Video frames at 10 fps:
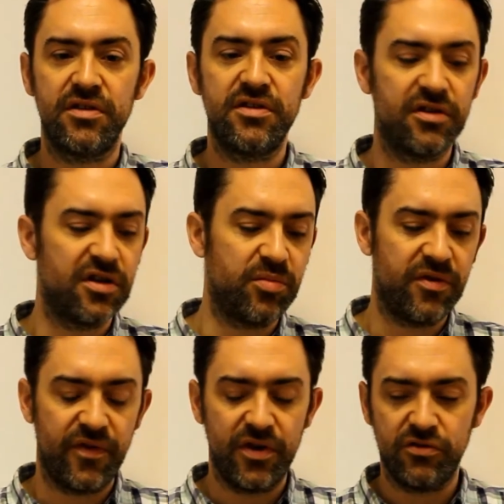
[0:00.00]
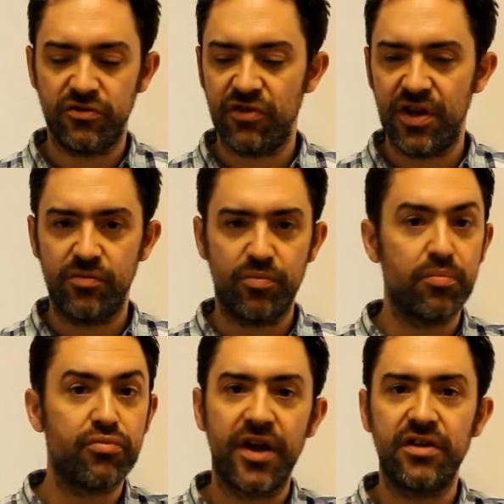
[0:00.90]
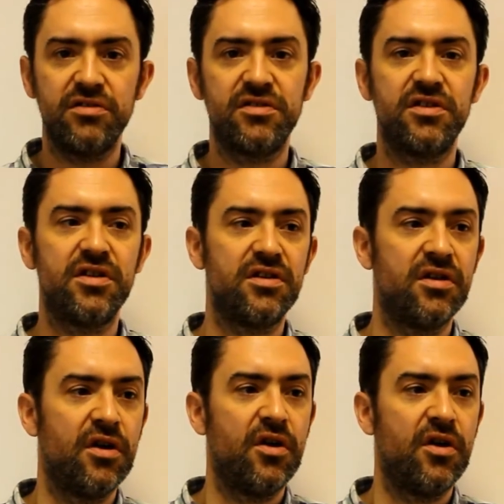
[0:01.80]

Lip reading: and these are going to be fields around pregnancy,